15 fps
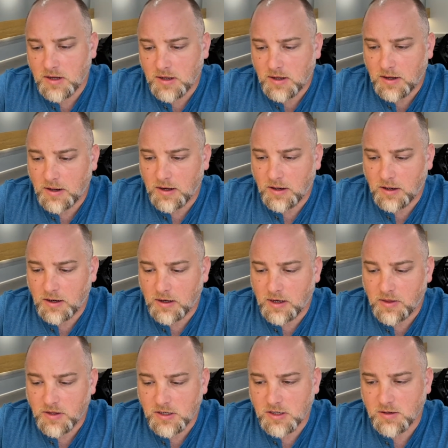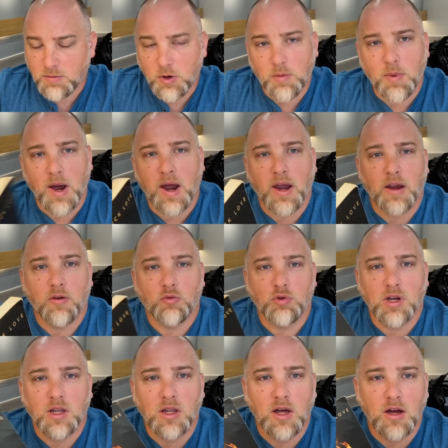And this is a book by
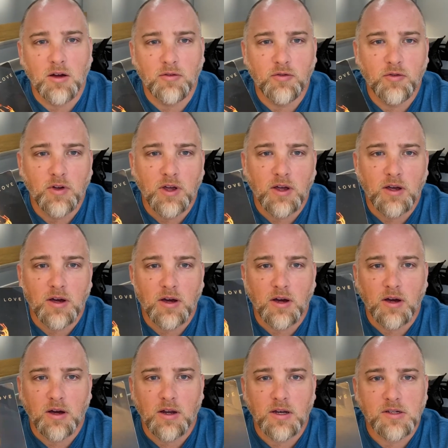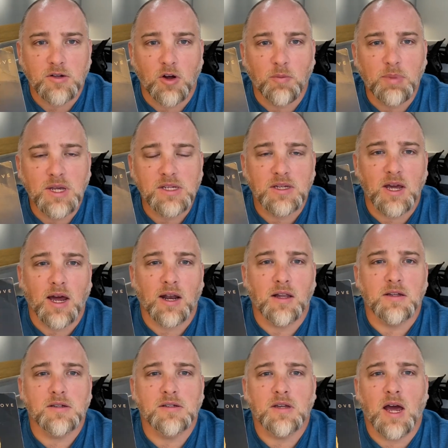Rick Love, and it's called Peace Catalyst.